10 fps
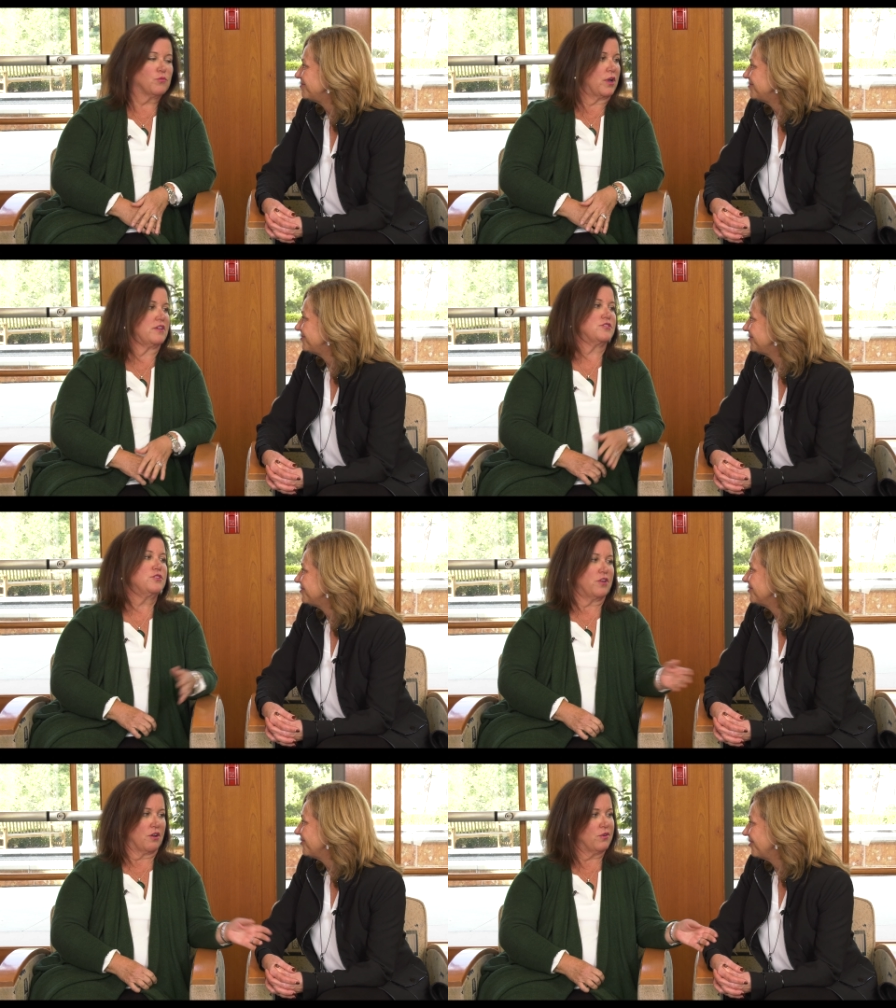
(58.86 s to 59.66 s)
as
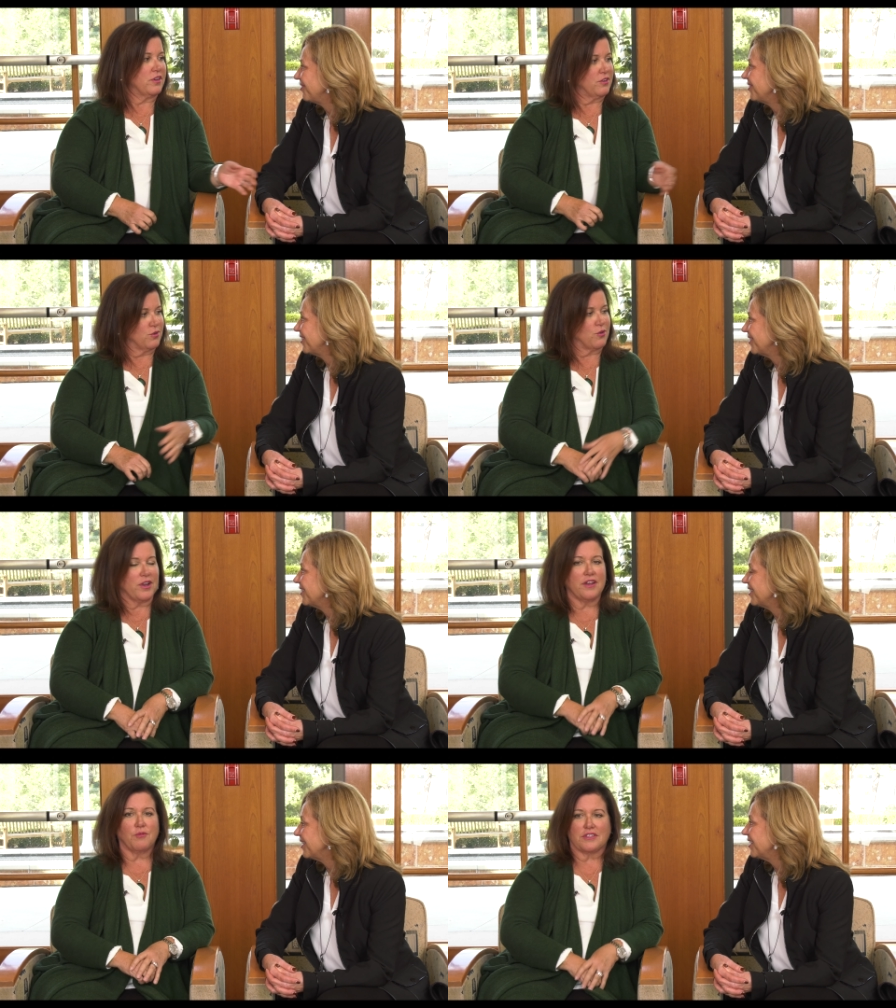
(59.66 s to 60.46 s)
you know, and you
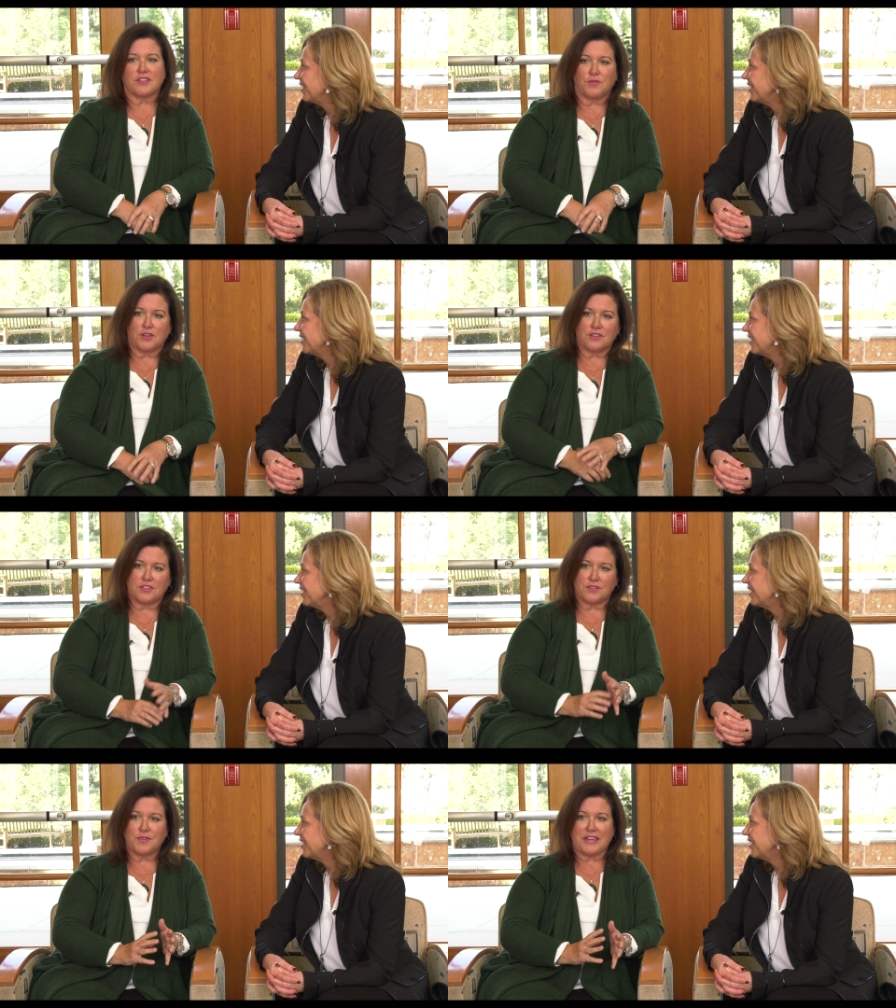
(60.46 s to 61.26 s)
agree, Westlake Village
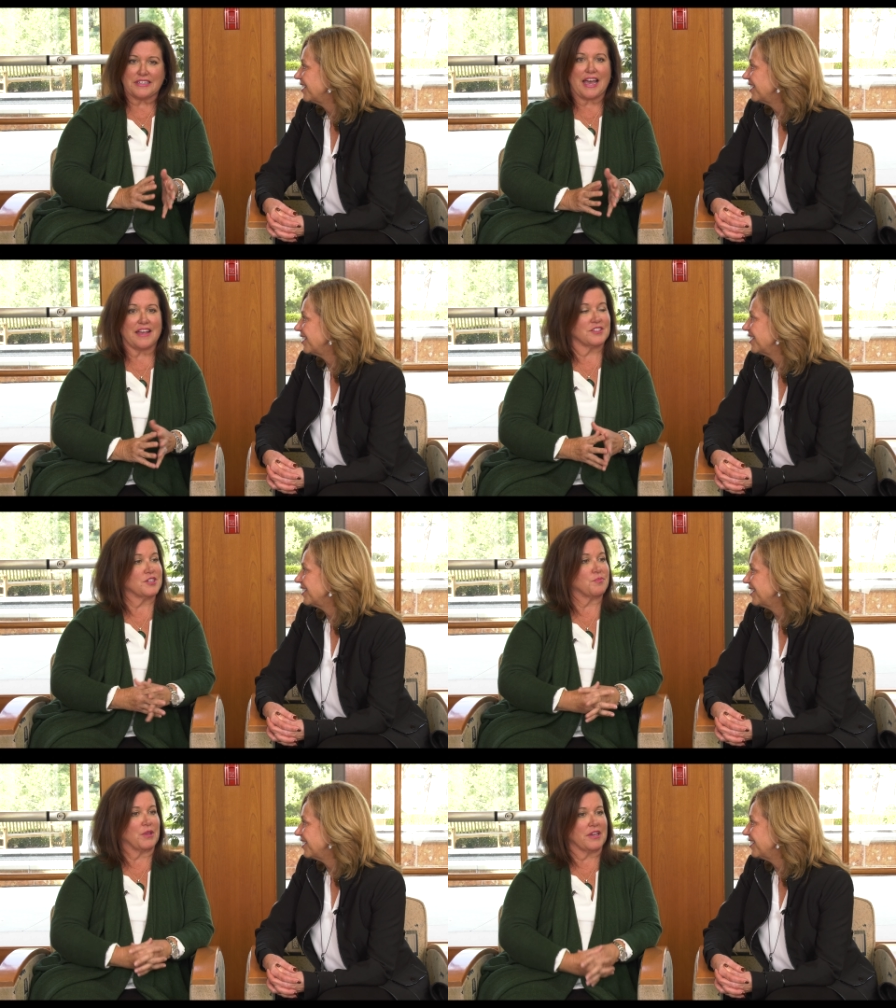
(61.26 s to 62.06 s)
is a
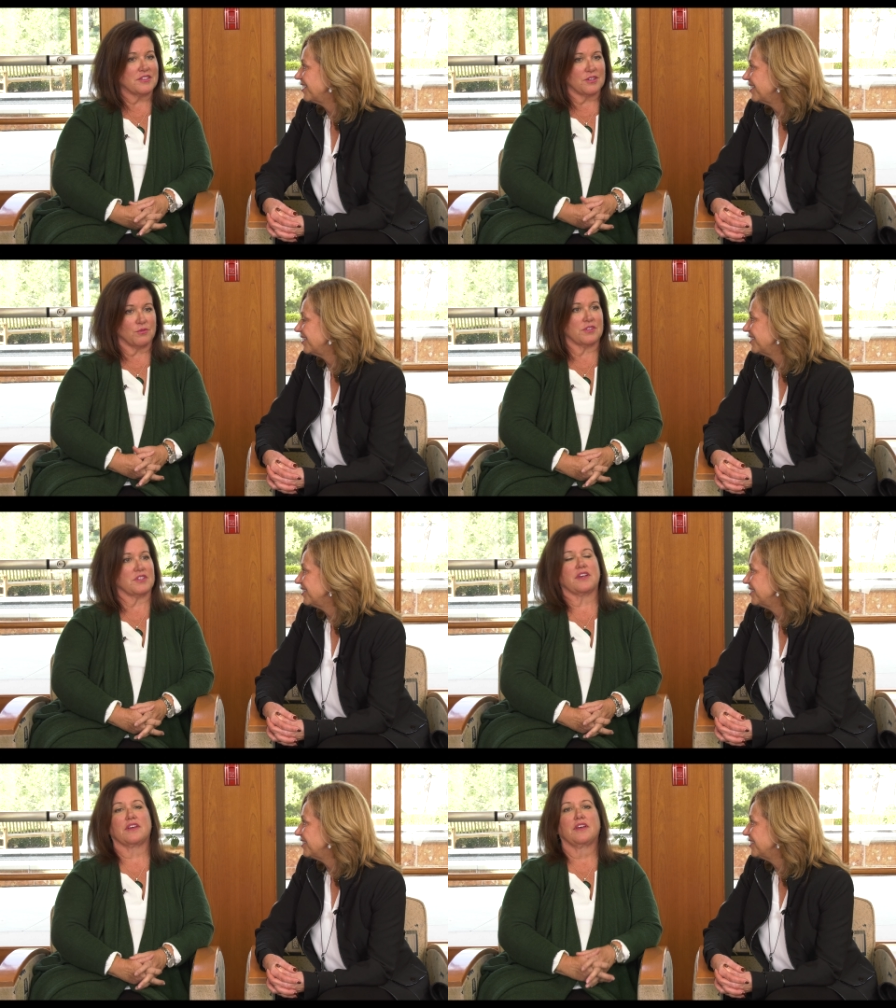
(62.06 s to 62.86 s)
fantastic place. It
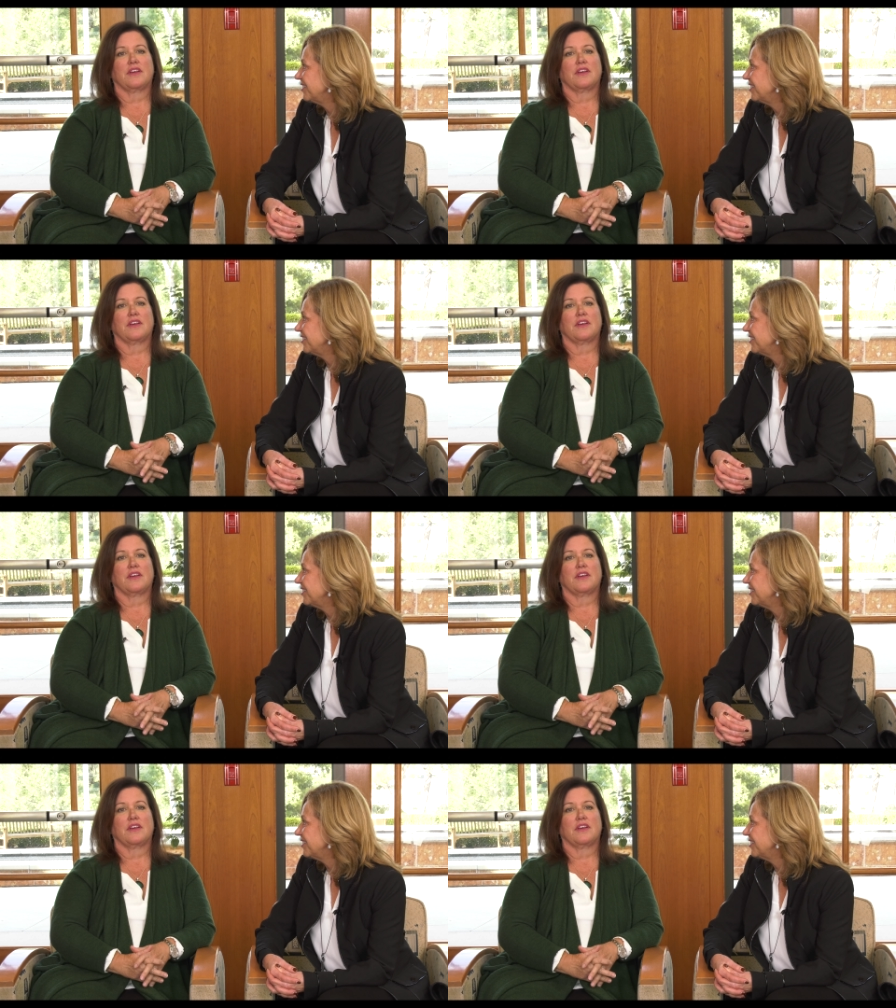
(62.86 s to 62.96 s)
was a,